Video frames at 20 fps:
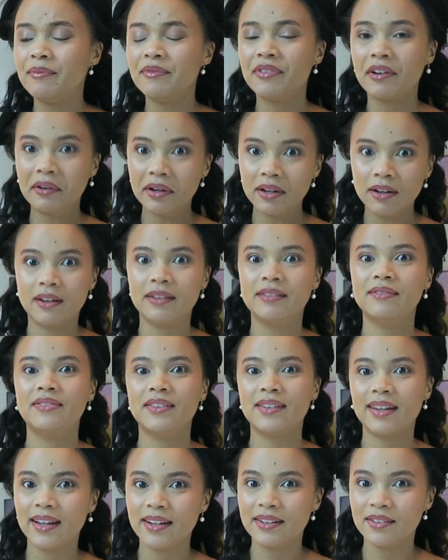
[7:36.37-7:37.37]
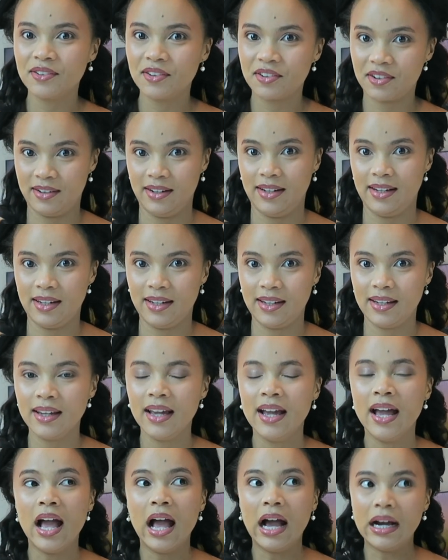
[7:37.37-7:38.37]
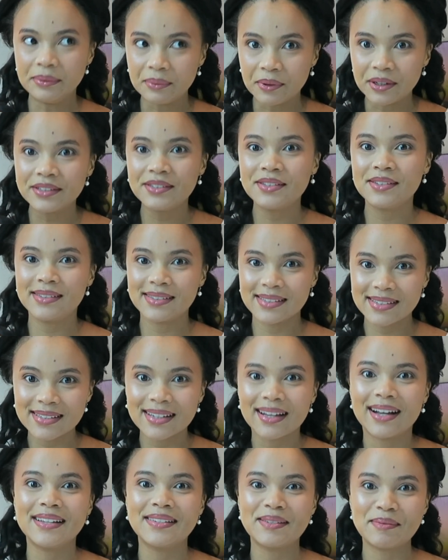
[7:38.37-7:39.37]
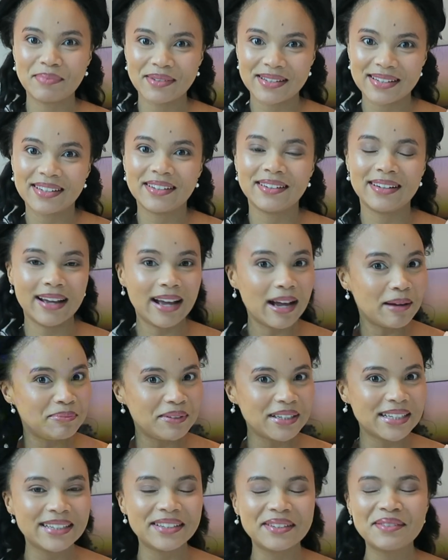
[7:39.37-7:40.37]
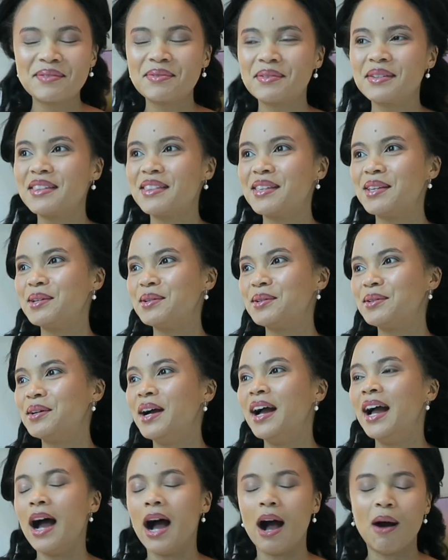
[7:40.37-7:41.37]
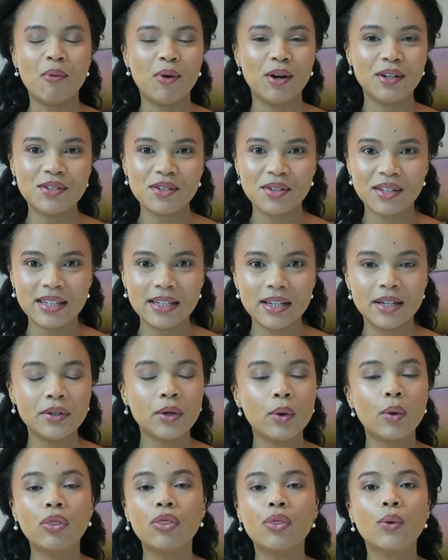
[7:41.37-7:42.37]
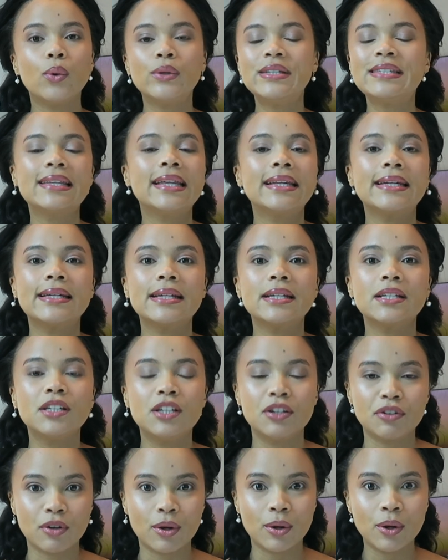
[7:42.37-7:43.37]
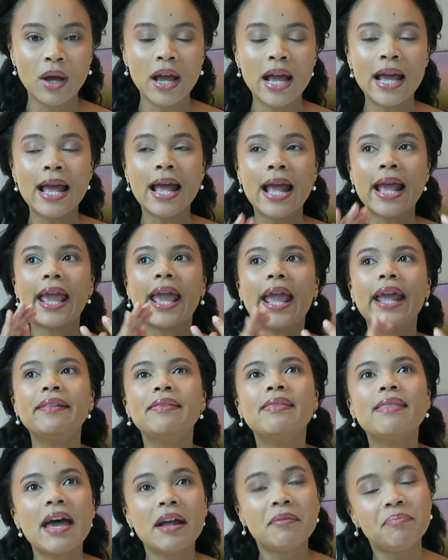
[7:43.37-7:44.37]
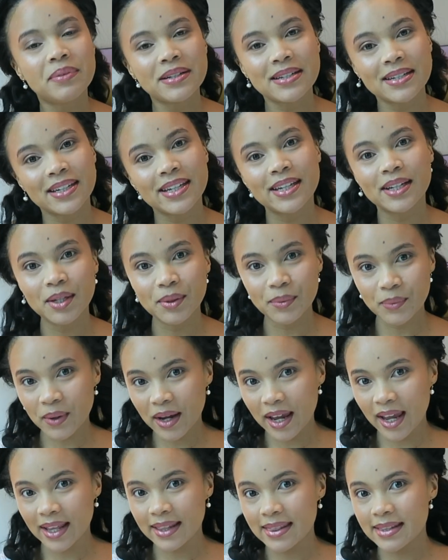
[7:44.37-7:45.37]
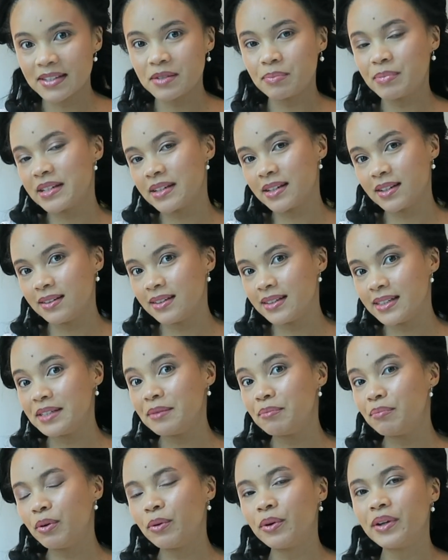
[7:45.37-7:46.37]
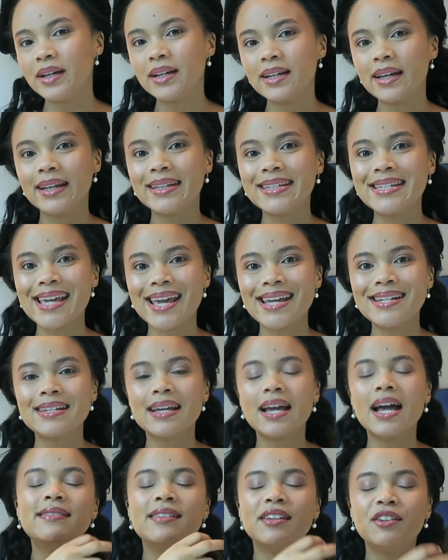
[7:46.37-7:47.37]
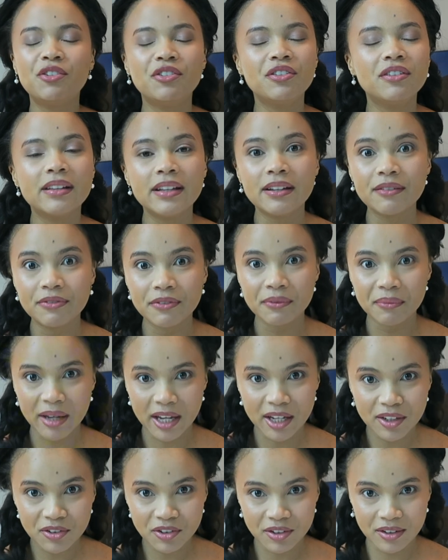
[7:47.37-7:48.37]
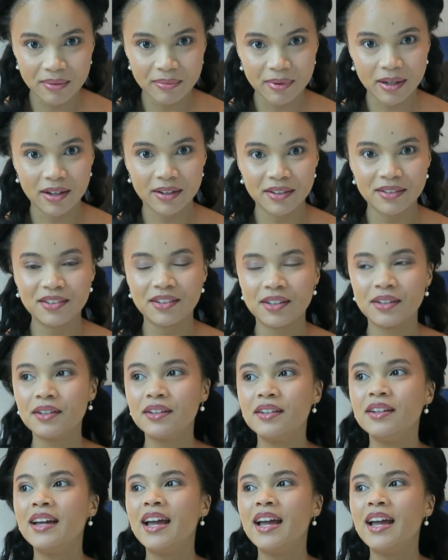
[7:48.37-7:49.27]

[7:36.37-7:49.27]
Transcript: very confidentially, I want to discuss a particular applicant with you. I want to hear your thoughts. And, you know, in that particular way, this particular employer can get additional information about you,